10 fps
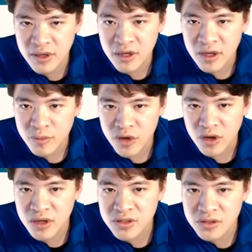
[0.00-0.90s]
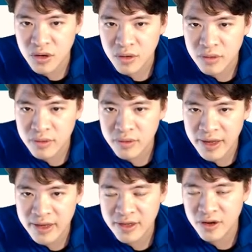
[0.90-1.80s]
but also it
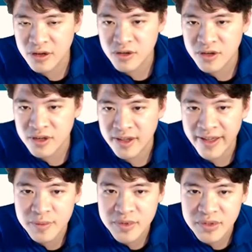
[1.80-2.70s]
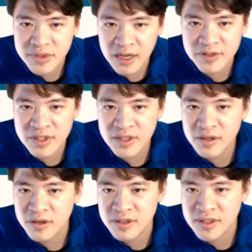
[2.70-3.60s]
can also collapse. I've seen
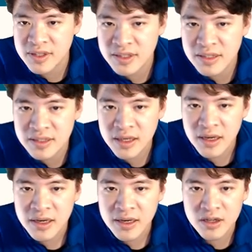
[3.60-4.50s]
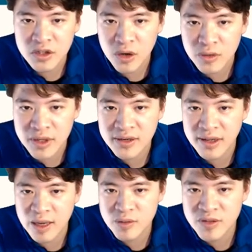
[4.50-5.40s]
currencies kind of totally
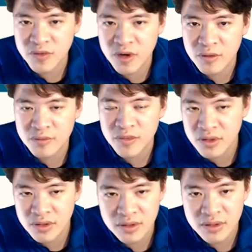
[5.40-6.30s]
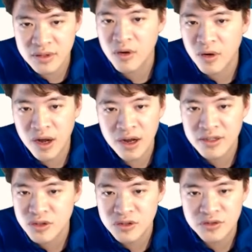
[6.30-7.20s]
collapse from
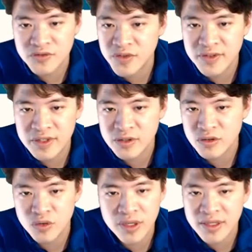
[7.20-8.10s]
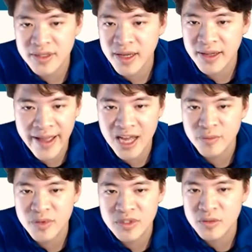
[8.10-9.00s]
100 to 50 to 20. That
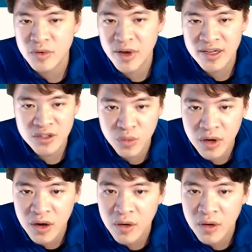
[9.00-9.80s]
happens as well.